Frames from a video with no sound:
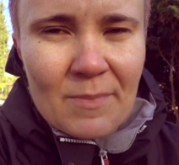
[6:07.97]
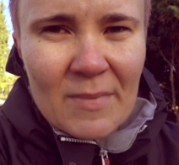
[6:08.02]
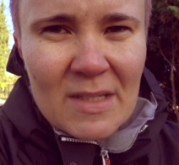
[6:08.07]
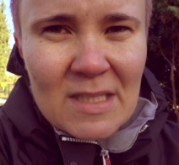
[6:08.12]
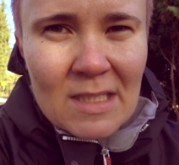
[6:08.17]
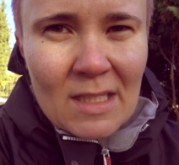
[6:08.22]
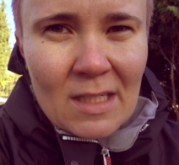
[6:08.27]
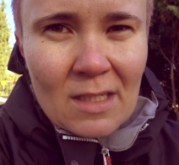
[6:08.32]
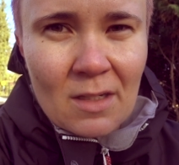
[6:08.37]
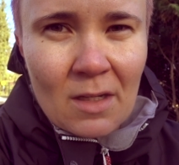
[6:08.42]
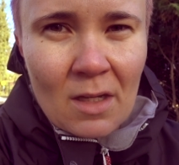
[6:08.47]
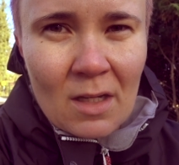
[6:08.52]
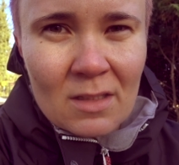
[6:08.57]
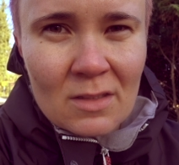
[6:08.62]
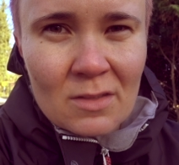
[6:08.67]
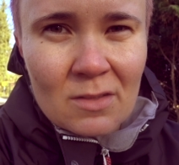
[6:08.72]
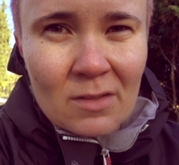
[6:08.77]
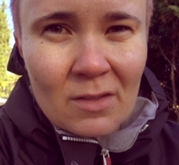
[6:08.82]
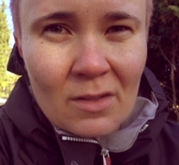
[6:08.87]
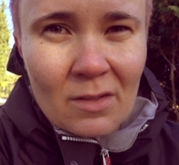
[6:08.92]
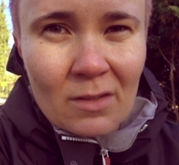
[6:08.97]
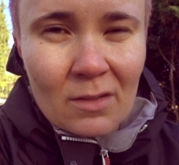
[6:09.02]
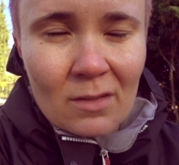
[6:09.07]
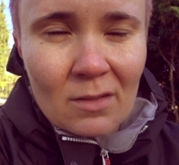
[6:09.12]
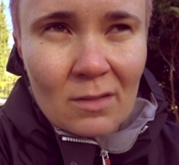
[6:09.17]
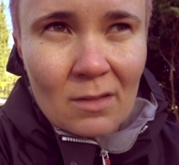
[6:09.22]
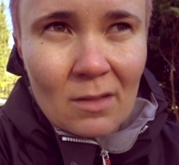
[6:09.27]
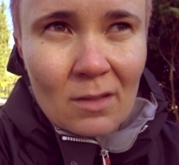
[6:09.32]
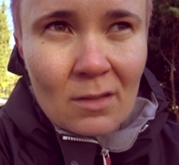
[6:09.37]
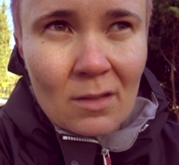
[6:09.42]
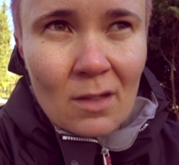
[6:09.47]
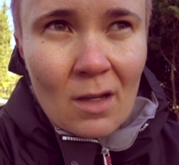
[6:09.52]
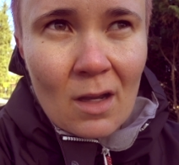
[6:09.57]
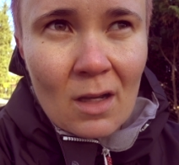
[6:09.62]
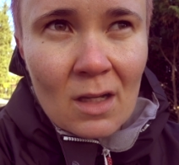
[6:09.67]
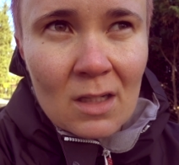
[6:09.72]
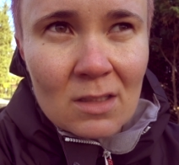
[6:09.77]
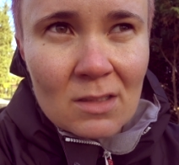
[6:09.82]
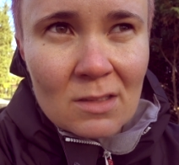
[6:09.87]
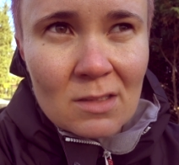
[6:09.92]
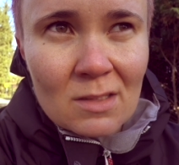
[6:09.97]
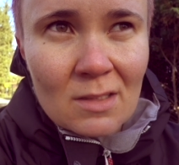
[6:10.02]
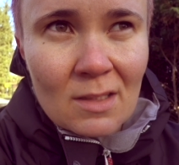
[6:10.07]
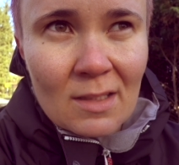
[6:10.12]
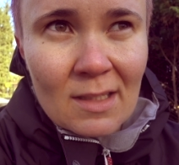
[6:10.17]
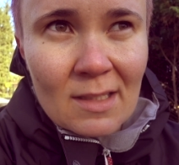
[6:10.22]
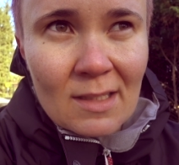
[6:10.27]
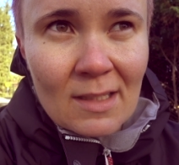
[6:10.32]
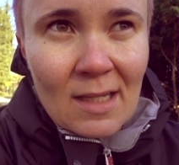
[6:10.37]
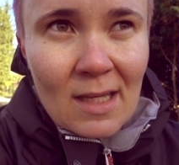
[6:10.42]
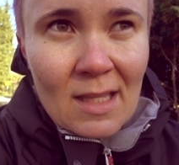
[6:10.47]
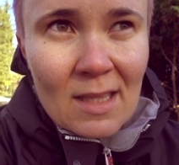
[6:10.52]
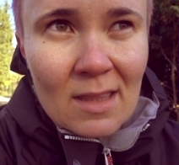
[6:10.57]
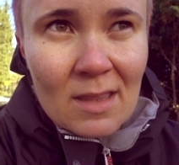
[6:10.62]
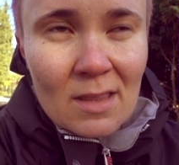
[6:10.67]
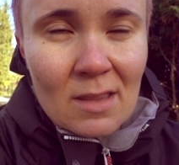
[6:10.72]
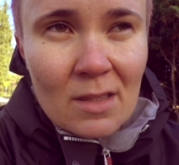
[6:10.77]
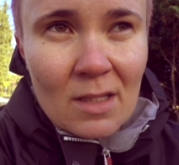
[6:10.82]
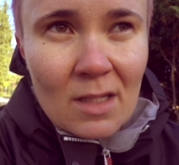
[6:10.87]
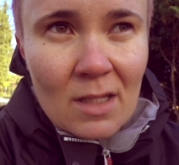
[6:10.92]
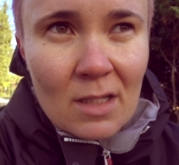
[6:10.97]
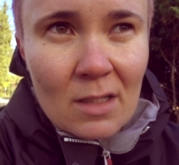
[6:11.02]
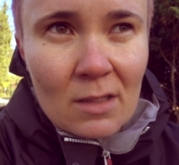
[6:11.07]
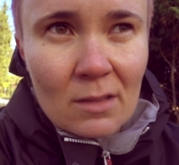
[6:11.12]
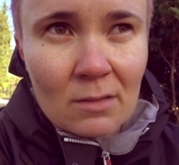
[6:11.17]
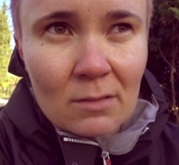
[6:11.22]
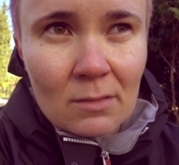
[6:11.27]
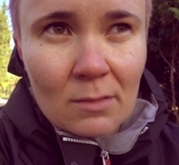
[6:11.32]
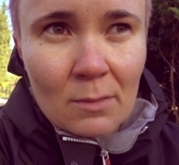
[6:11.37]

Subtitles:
As I got to the consulate and the